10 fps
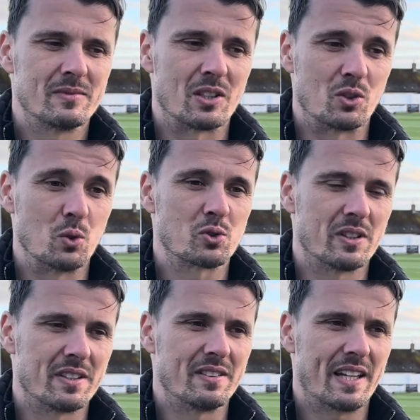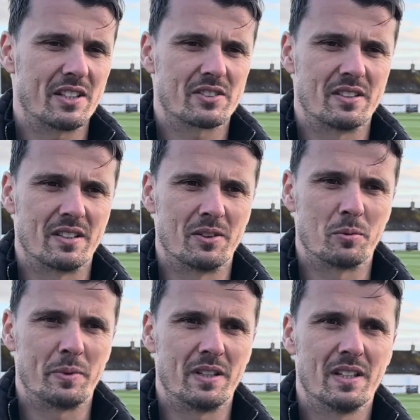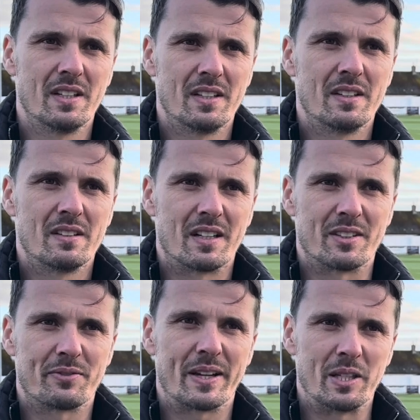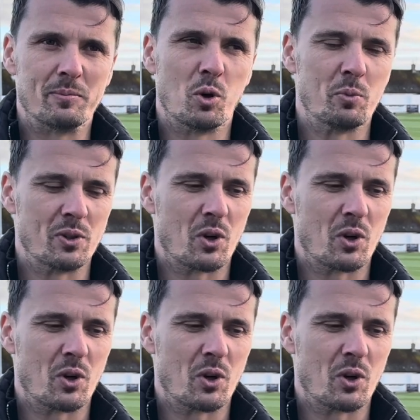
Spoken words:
closely contested, and there'll be a defining moment